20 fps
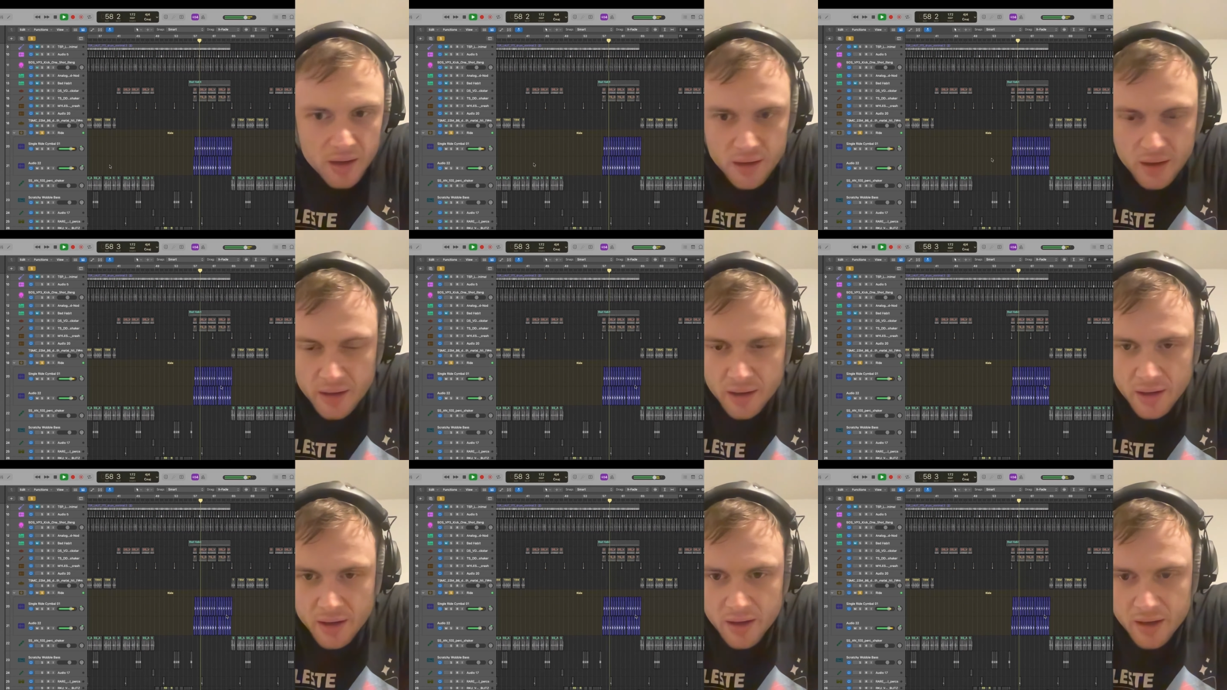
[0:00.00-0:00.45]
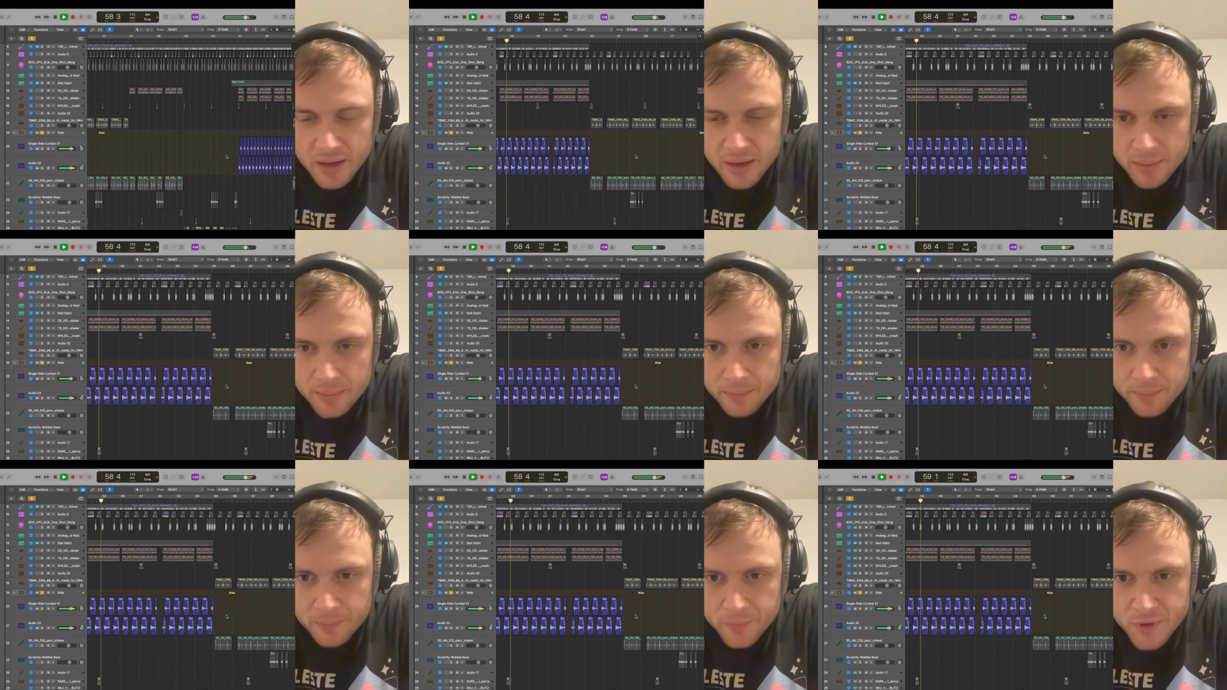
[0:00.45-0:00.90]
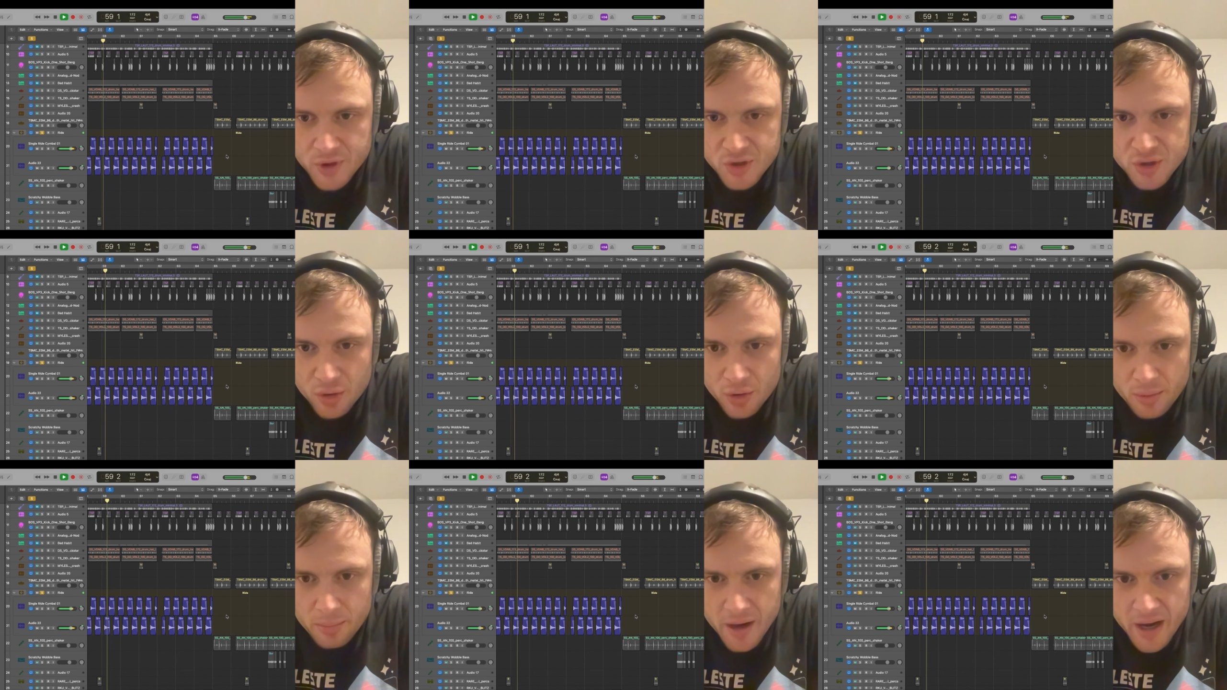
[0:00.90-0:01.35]
just
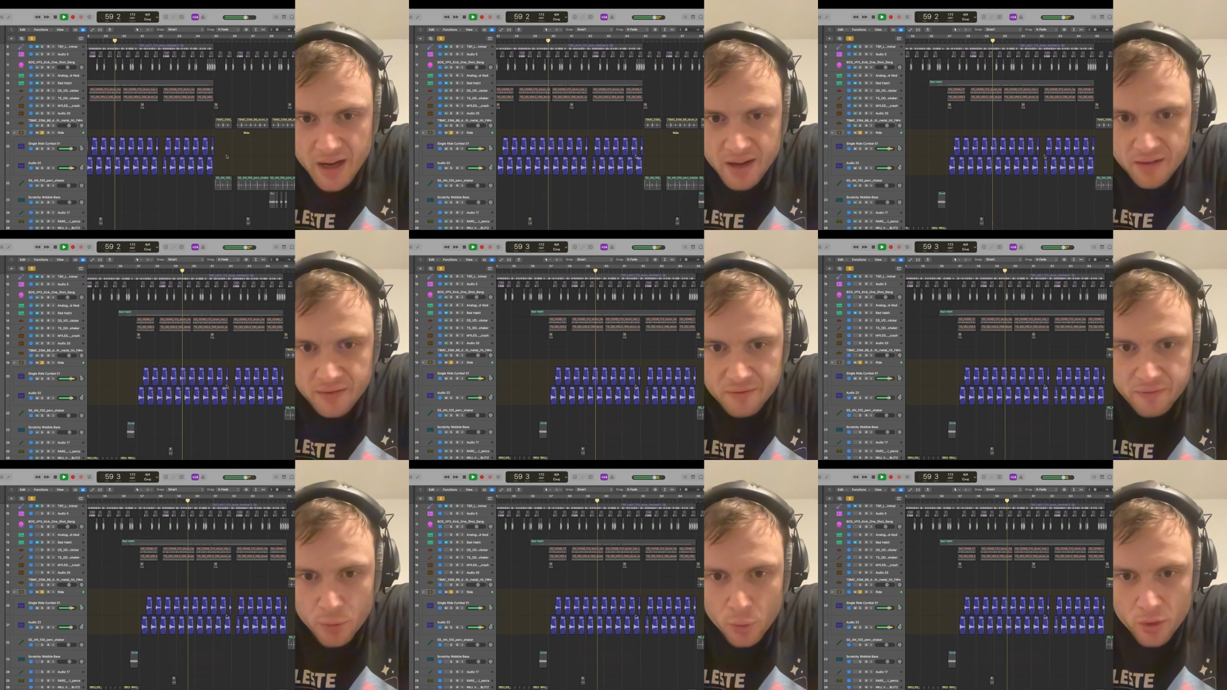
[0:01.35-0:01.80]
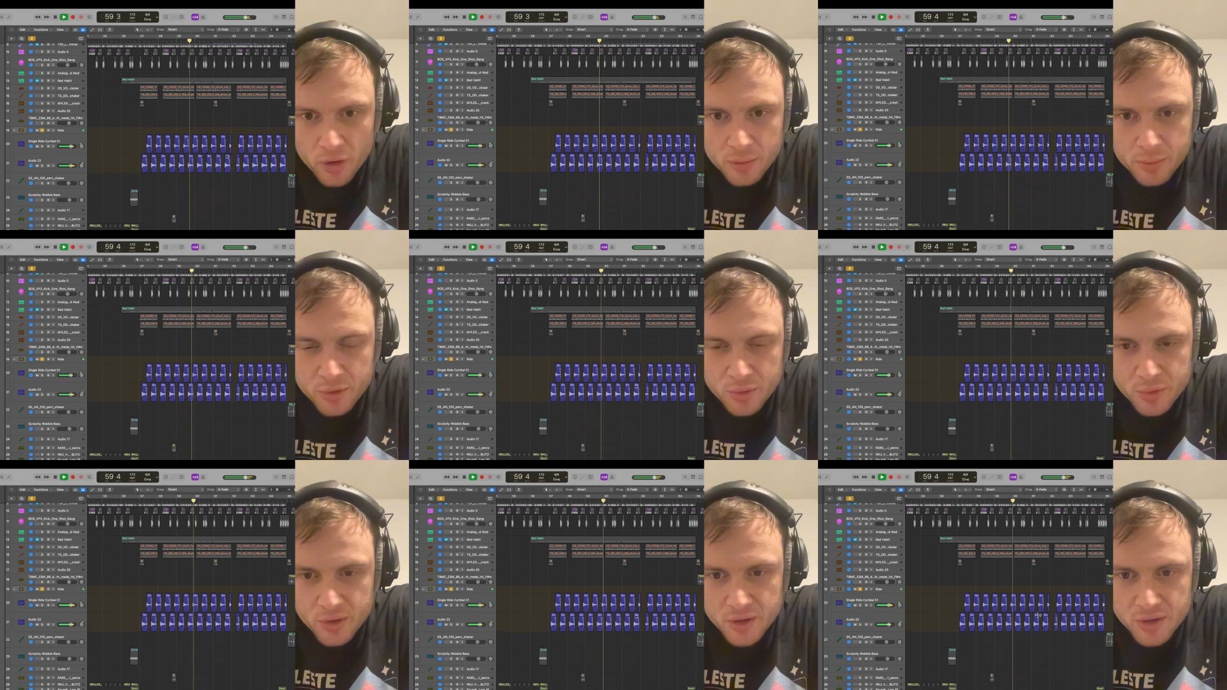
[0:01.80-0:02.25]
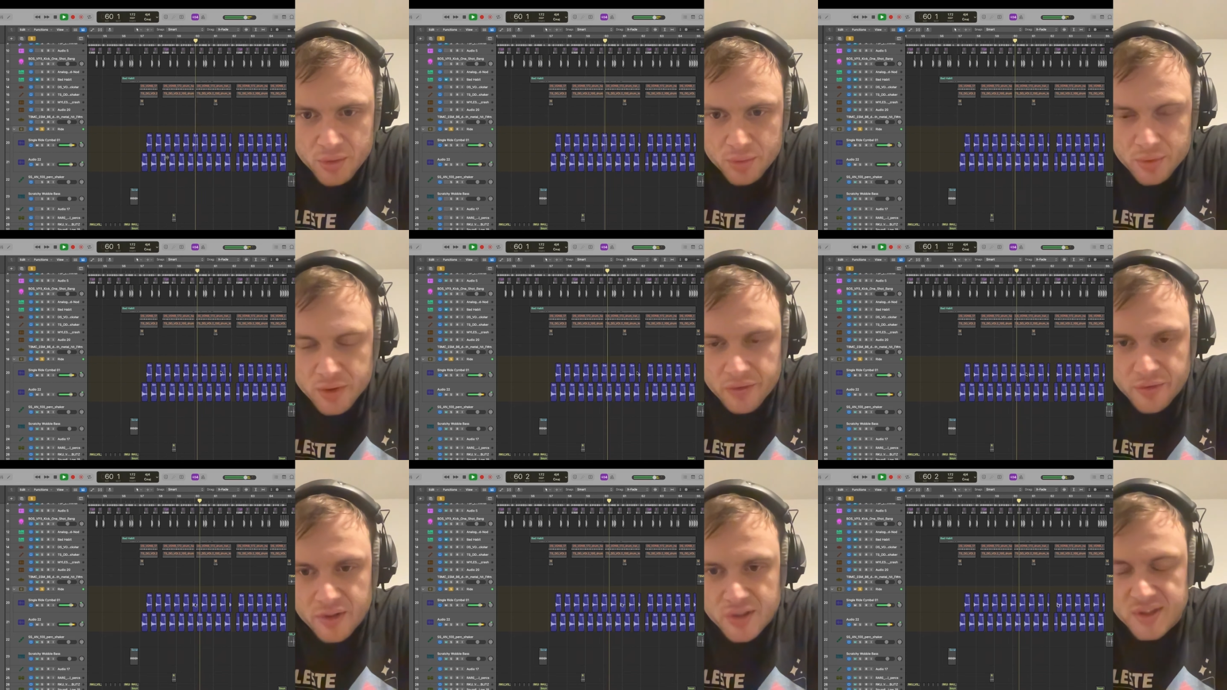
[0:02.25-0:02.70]
going back and forth between two
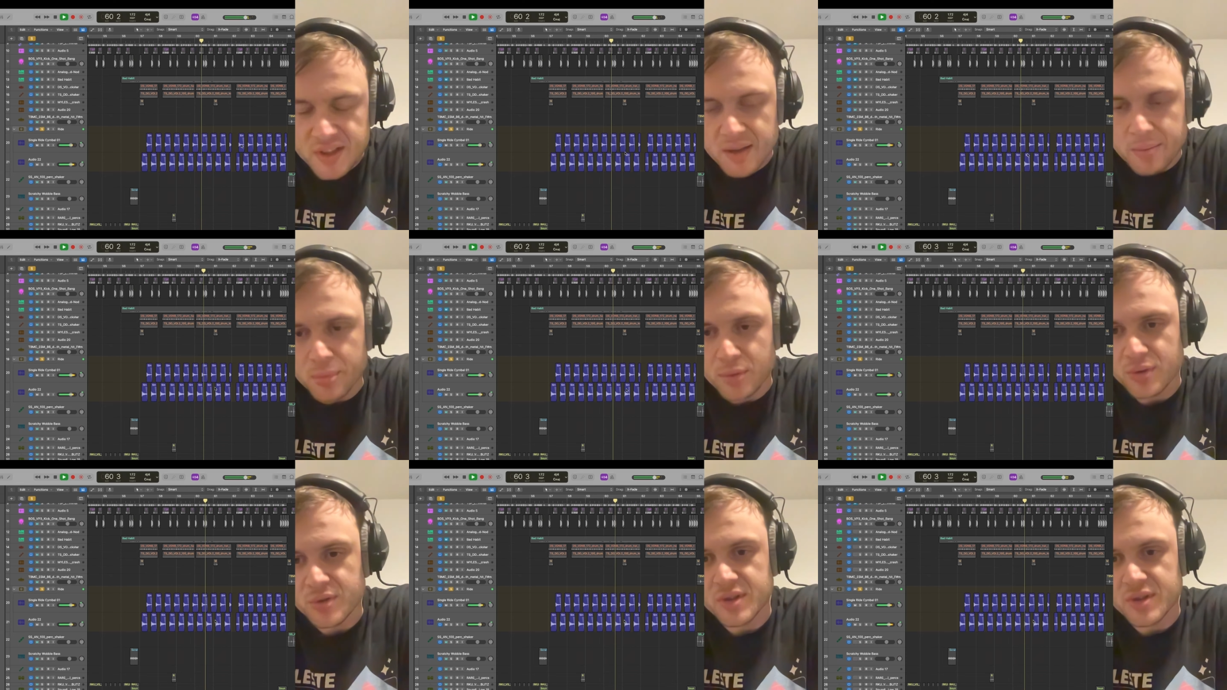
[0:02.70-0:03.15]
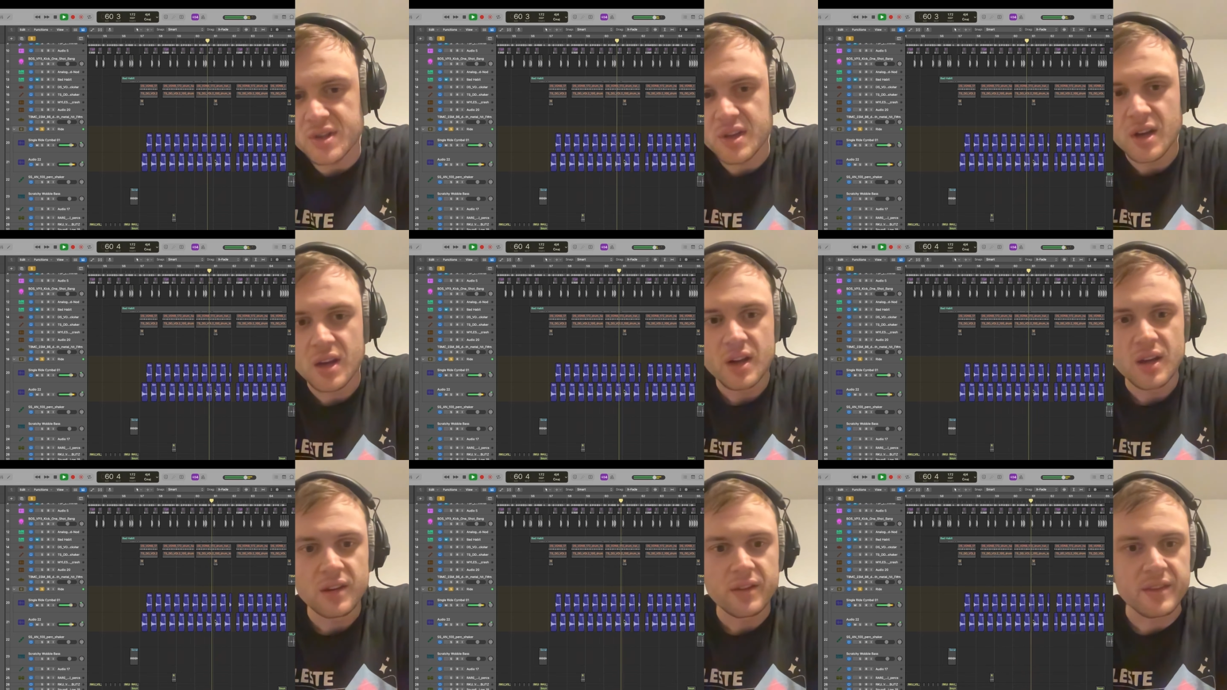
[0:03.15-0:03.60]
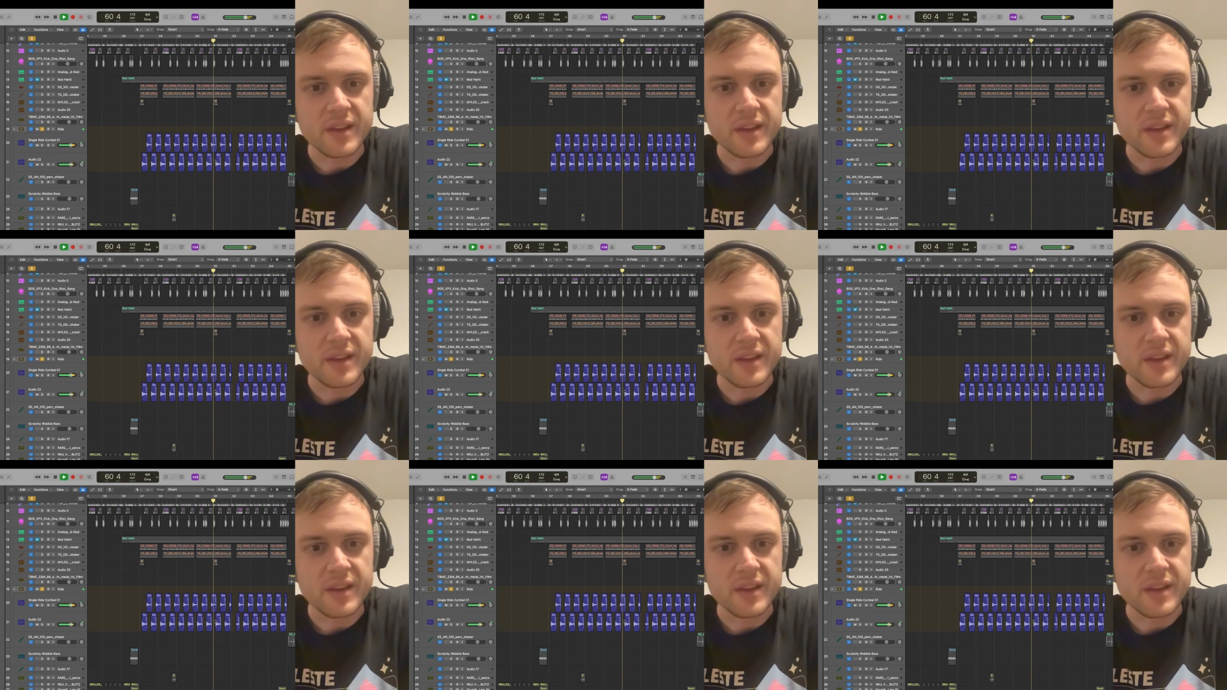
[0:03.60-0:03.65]
different samples